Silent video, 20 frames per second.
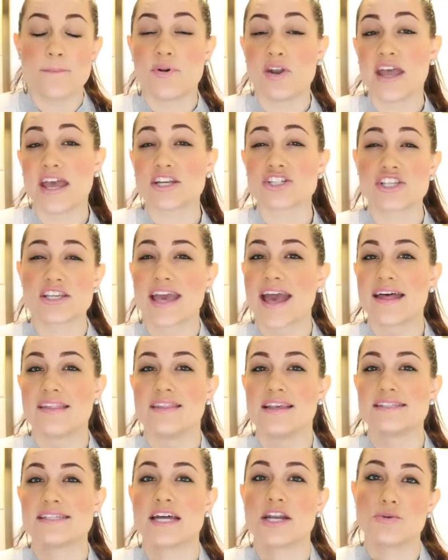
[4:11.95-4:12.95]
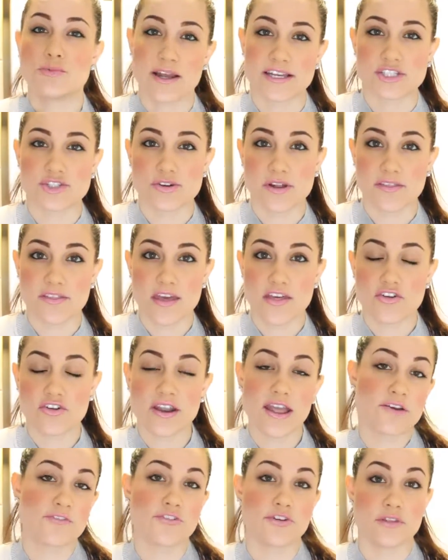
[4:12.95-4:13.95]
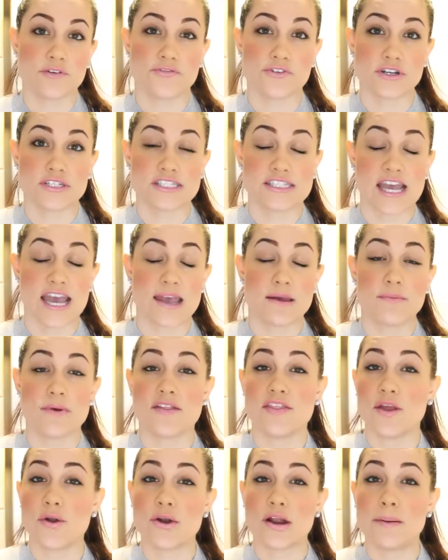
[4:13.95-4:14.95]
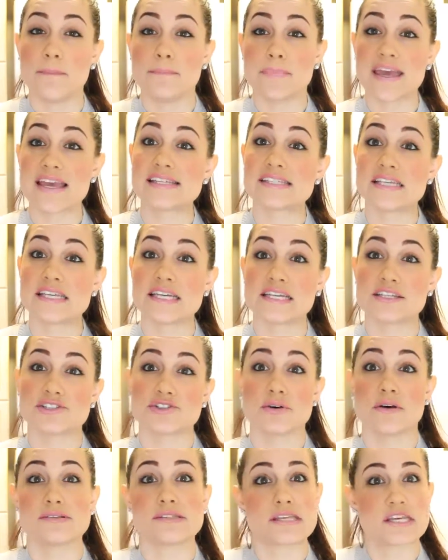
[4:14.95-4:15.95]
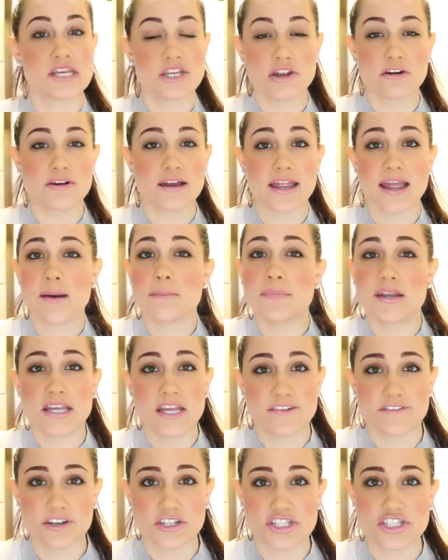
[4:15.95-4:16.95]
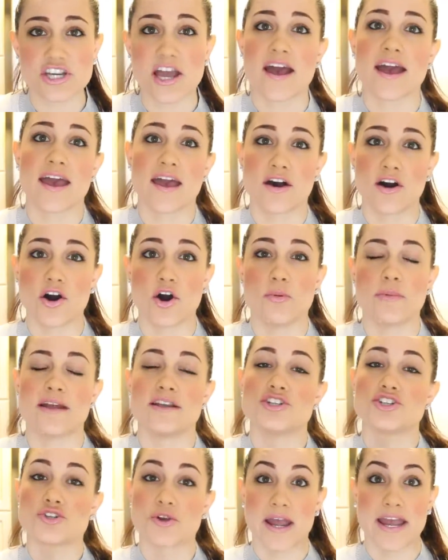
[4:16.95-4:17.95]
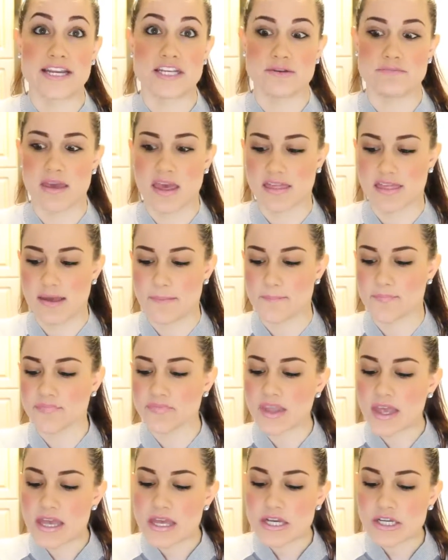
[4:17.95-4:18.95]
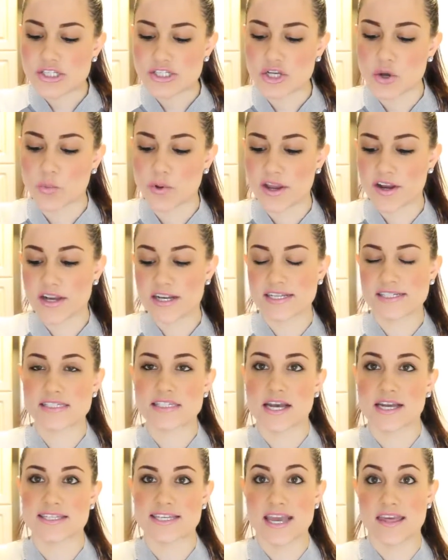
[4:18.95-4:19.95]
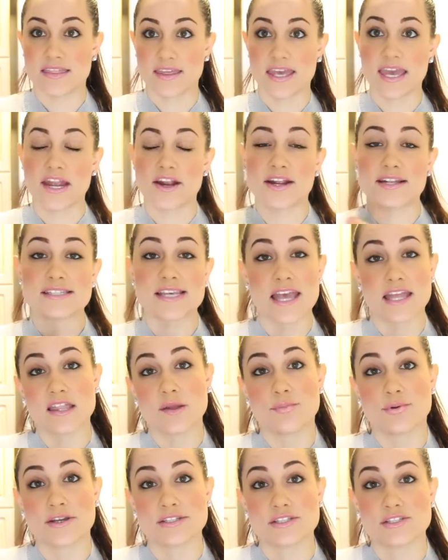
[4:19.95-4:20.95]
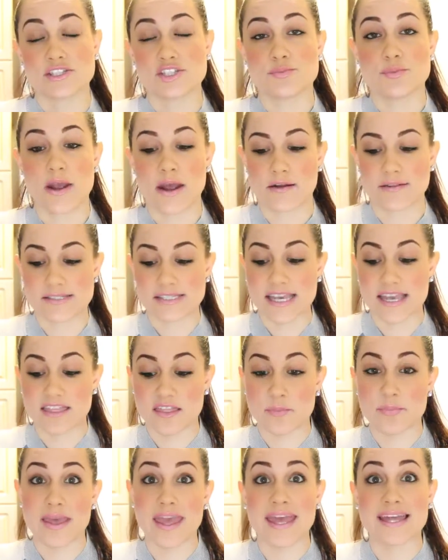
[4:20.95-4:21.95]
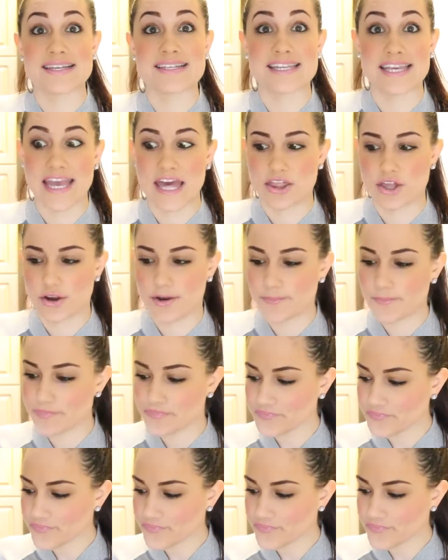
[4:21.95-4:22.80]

But I actually had these at a restaurant the other night for the first time and they were amazing, so I was like, you know what, I'm gonna give it a shot at home and try to make them. So we're gonna saute the carrots and the Brussels sprouts in the pan together.